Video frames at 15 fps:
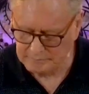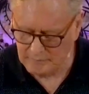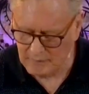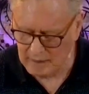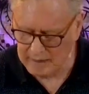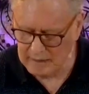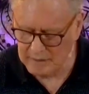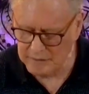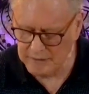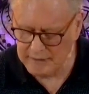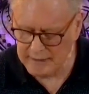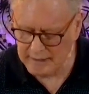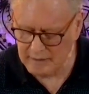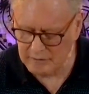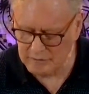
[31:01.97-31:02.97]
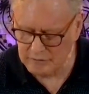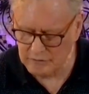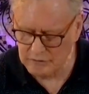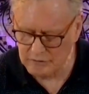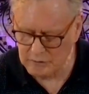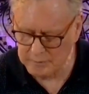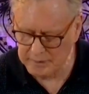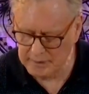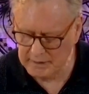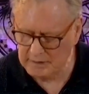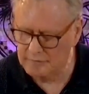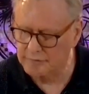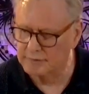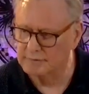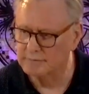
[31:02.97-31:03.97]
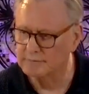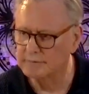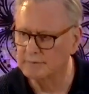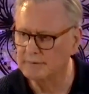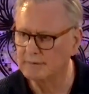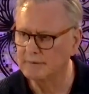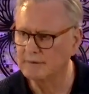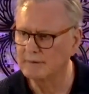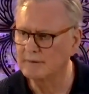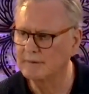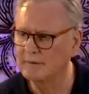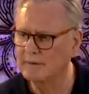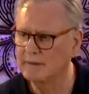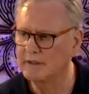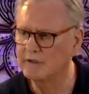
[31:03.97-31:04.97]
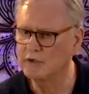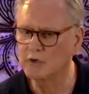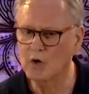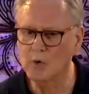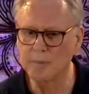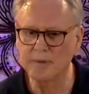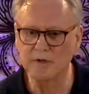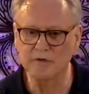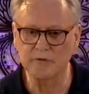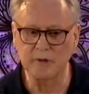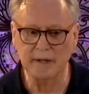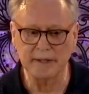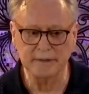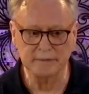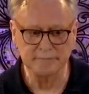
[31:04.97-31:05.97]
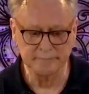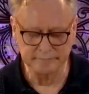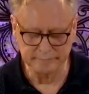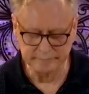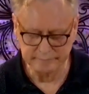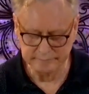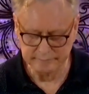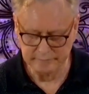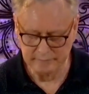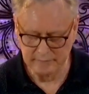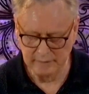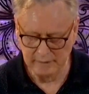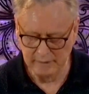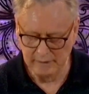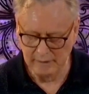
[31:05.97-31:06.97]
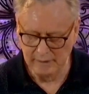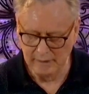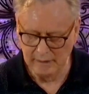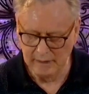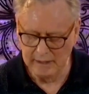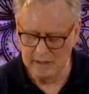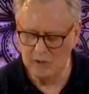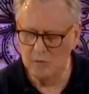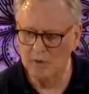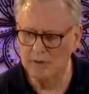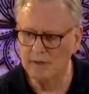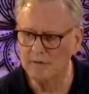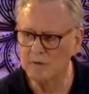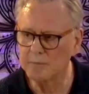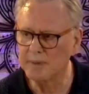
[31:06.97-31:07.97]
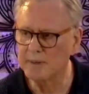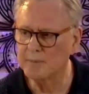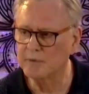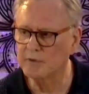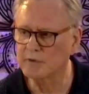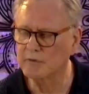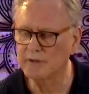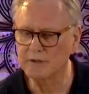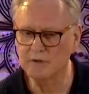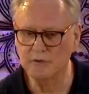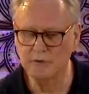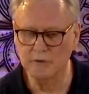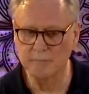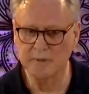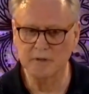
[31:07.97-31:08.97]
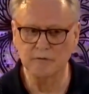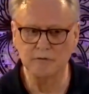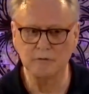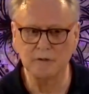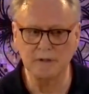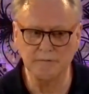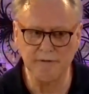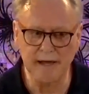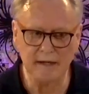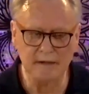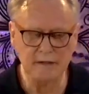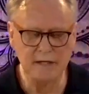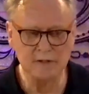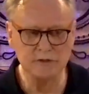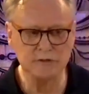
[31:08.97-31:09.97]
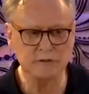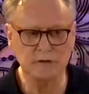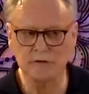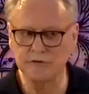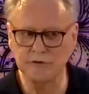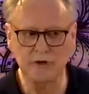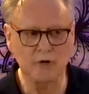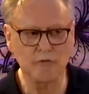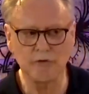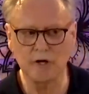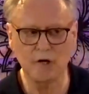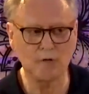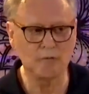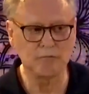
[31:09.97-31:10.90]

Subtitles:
Anything else is just a belief. And you're hoping it's right. And you want other people to agree to you because you need validation, because you don't know.